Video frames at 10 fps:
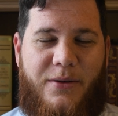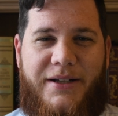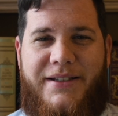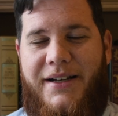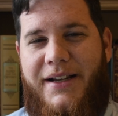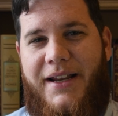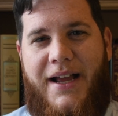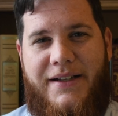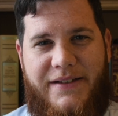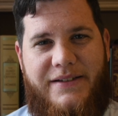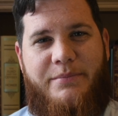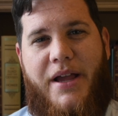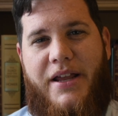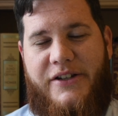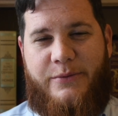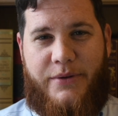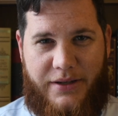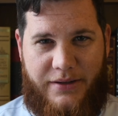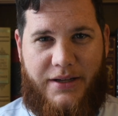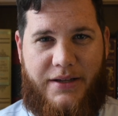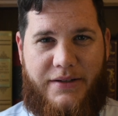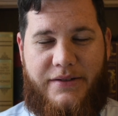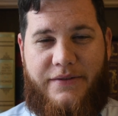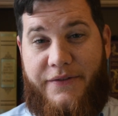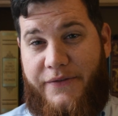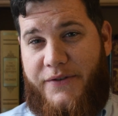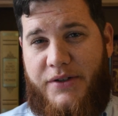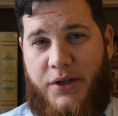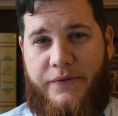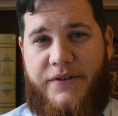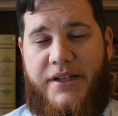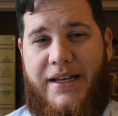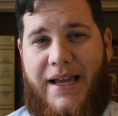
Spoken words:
Identity and access management, as if you've seen